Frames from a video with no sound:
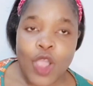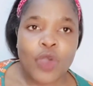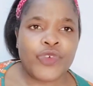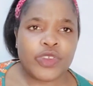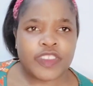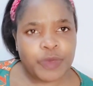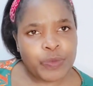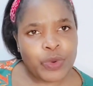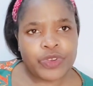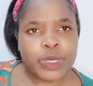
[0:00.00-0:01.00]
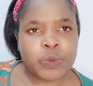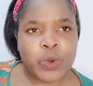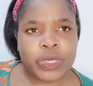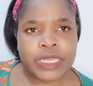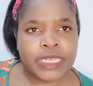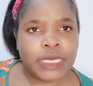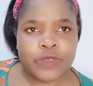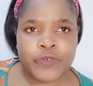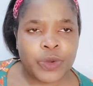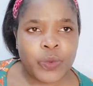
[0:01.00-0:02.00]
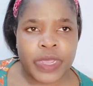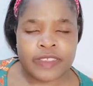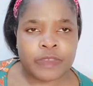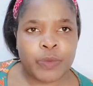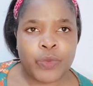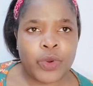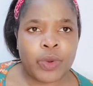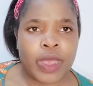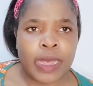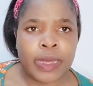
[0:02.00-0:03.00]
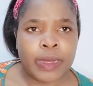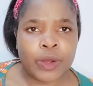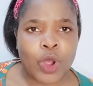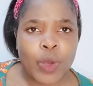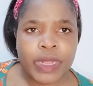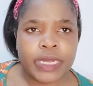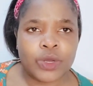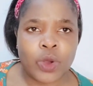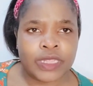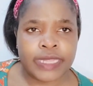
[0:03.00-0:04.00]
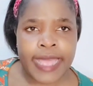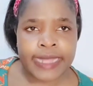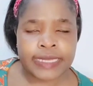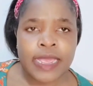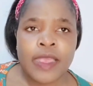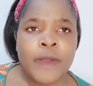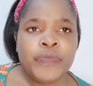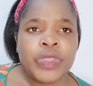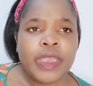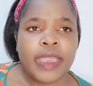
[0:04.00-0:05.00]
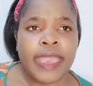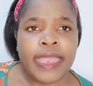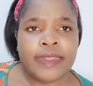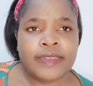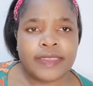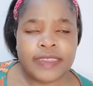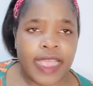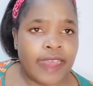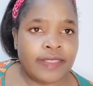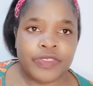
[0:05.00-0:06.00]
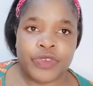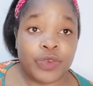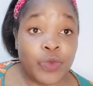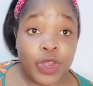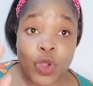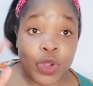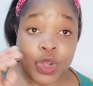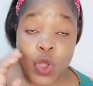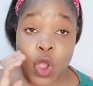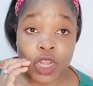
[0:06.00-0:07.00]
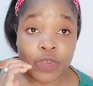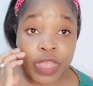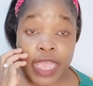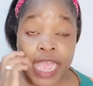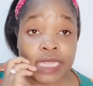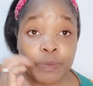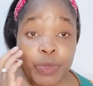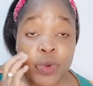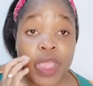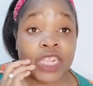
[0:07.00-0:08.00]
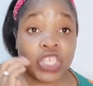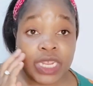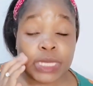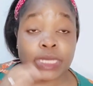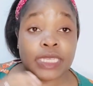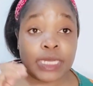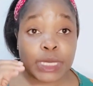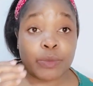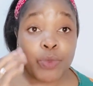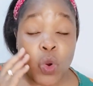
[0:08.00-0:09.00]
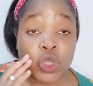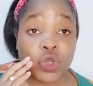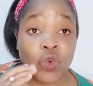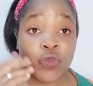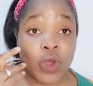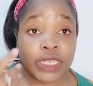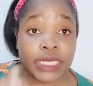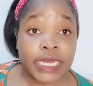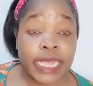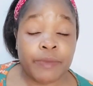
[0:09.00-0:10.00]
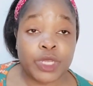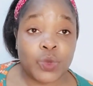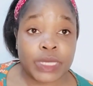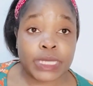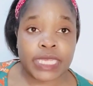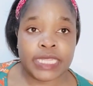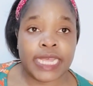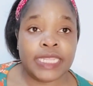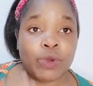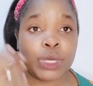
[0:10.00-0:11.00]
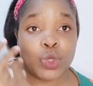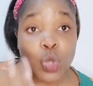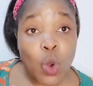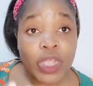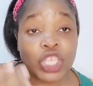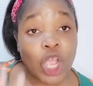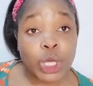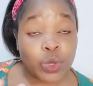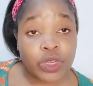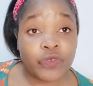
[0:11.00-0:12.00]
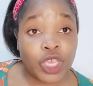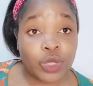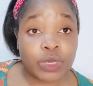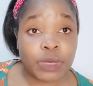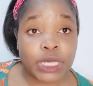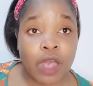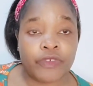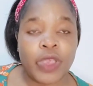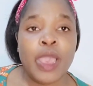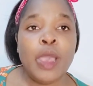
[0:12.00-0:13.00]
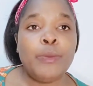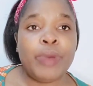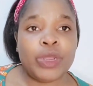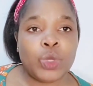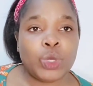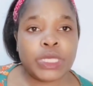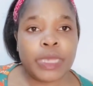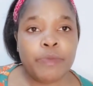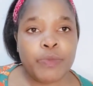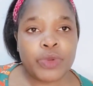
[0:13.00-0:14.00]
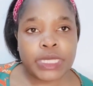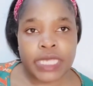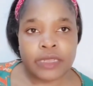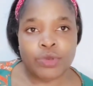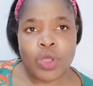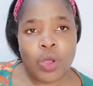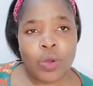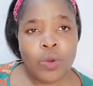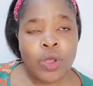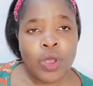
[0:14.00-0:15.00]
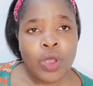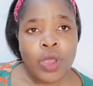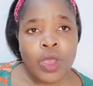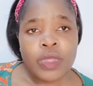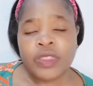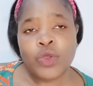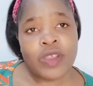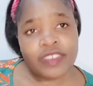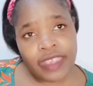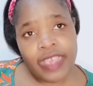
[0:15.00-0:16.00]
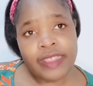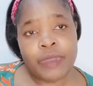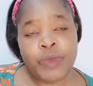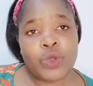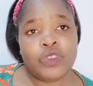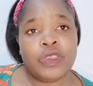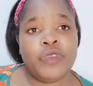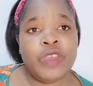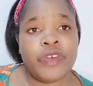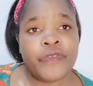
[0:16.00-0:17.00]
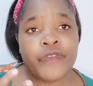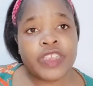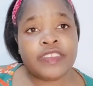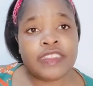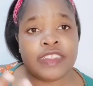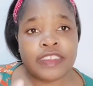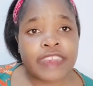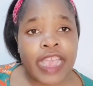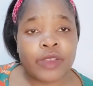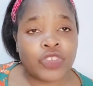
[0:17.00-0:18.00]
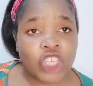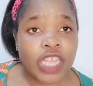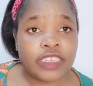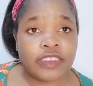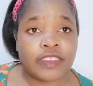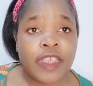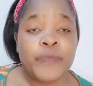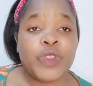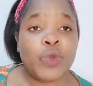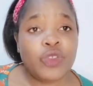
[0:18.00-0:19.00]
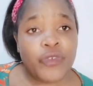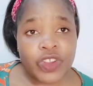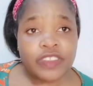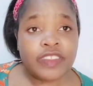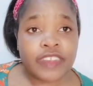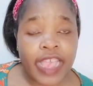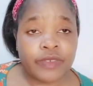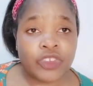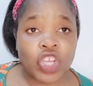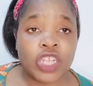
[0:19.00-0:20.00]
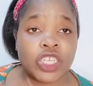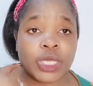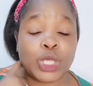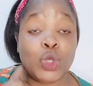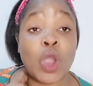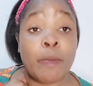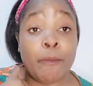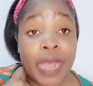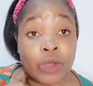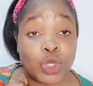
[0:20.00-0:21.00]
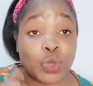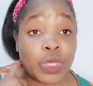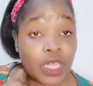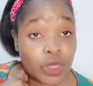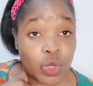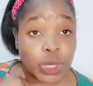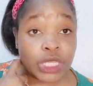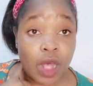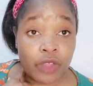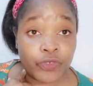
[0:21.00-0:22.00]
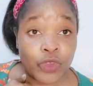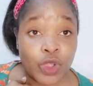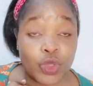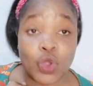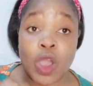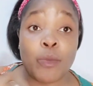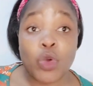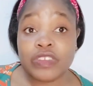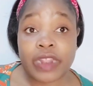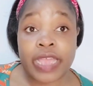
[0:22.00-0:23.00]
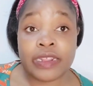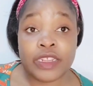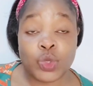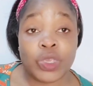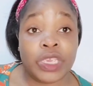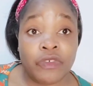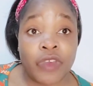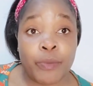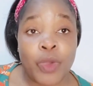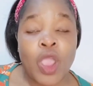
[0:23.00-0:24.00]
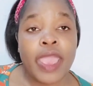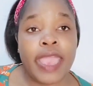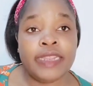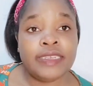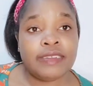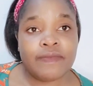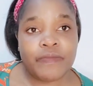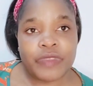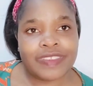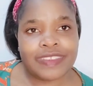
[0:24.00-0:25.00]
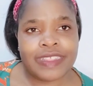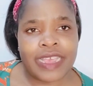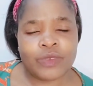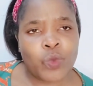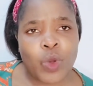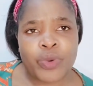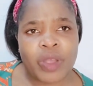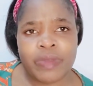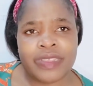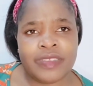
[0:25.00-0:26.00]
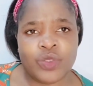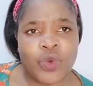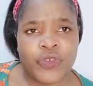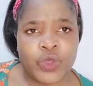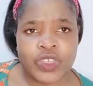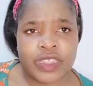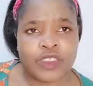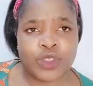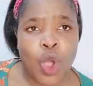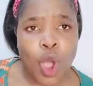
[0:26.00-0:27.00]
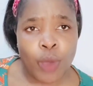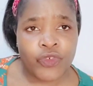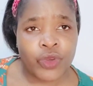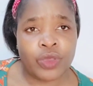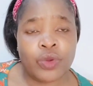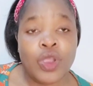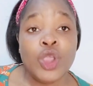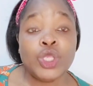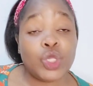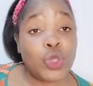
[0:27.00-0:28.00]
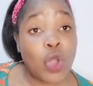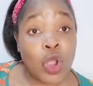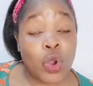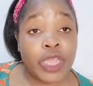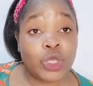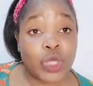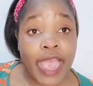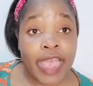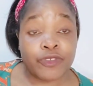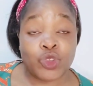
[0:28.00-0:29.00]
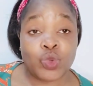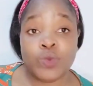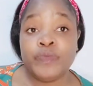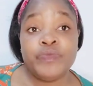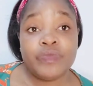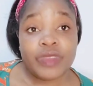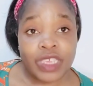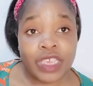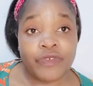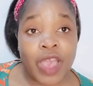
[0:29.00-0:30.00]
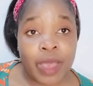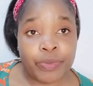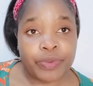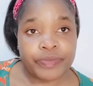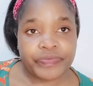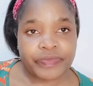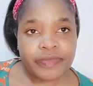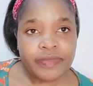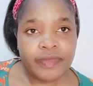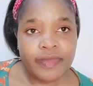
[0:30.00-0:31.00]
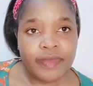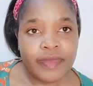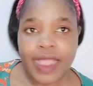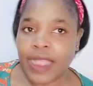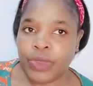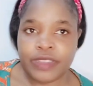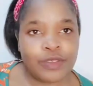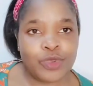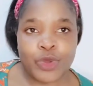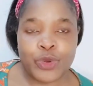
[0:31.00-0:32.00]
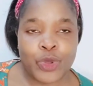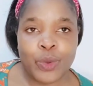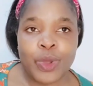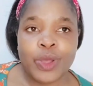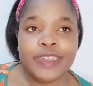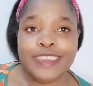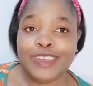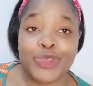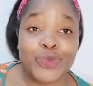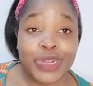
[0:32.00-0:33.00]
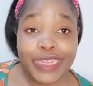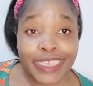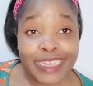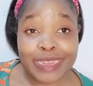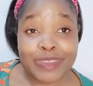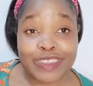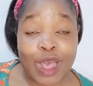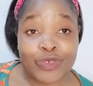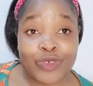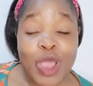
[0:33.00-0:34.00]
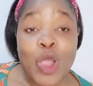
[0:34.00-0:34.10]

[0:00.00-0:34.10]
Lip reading: Of course, people responded in different ways. People commented on that. And yeah, the thread went on and on, where other people were actually in support of what Tendai Biti was saying, that there was no way Charles could have killed himself. But also some people said, no, you are saying that because you've never faced these kind of charges. When you face these kind of charges, you are bound to kill yourself. You are most likely to give up and see that, well, probably there's no future, there's no hope for you, so you are going to have to give up. We still don't know. Did he really kill himself?